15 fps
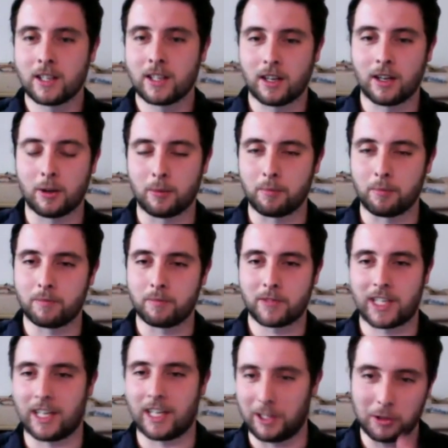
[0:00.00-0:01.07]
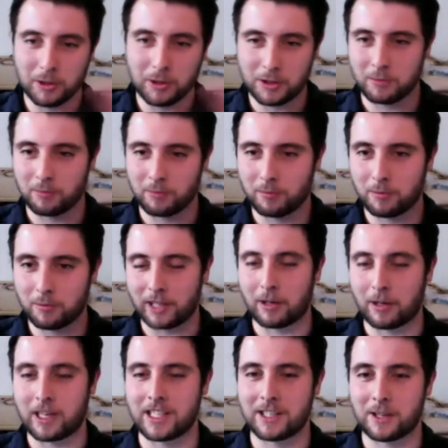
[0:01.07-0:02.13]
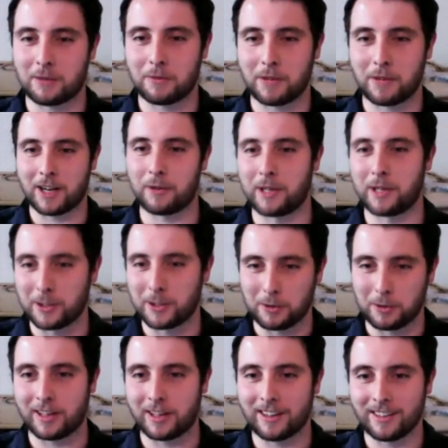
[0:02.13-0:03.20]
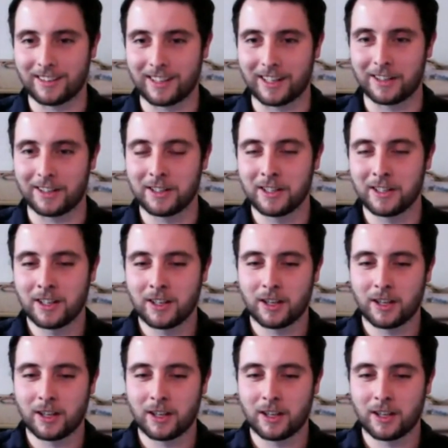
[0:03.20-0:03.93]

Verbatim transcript: Um, yeah, you can do some pretty crazy stuff with We can talk about that later.